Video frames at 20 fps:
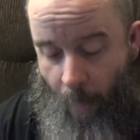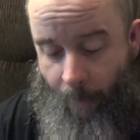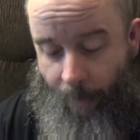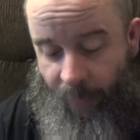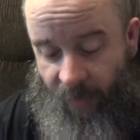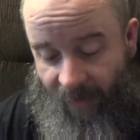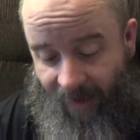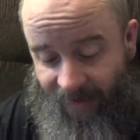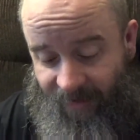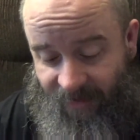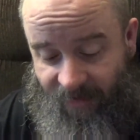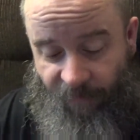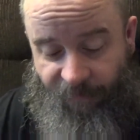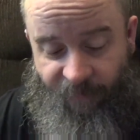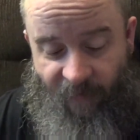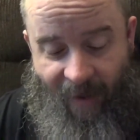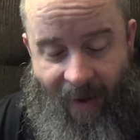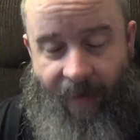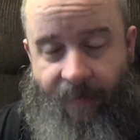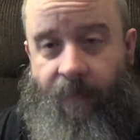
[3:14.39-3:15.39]
Plus the
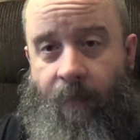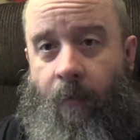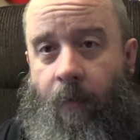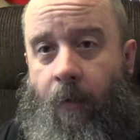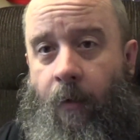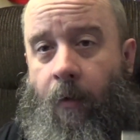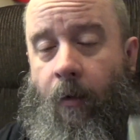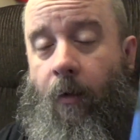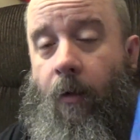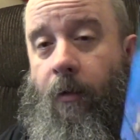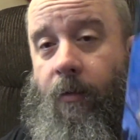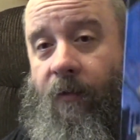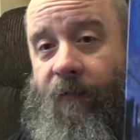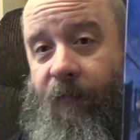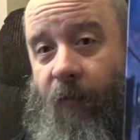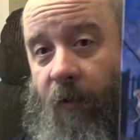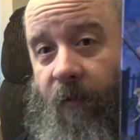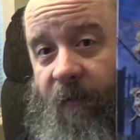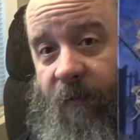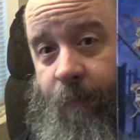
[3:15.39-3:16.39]
fact, the
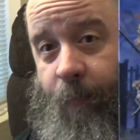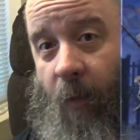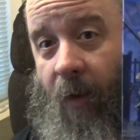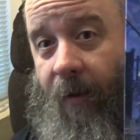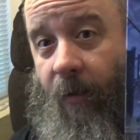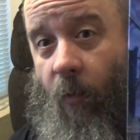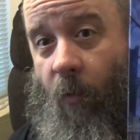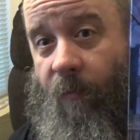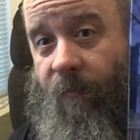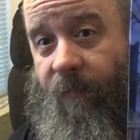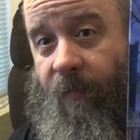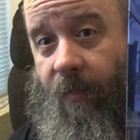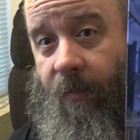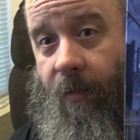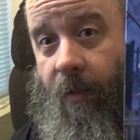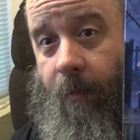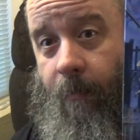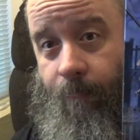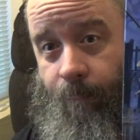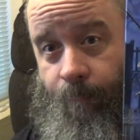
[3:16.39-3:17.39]
Virtus Praetor is in
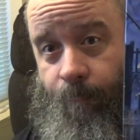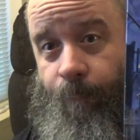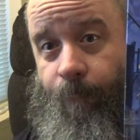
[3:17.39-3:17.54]
there,